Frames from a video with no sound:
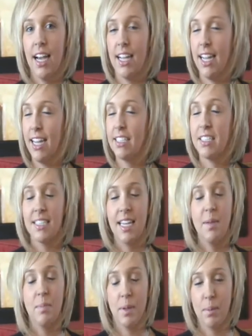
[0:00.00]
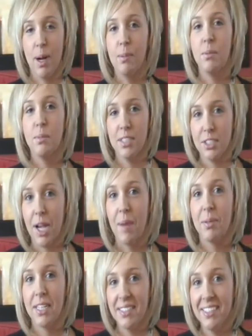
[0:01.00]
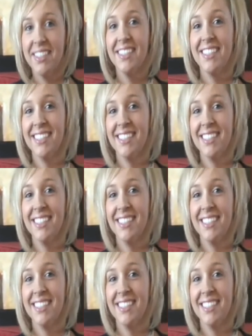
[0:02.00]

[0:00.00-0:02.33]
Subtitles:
I hate to say it, but probably shopping.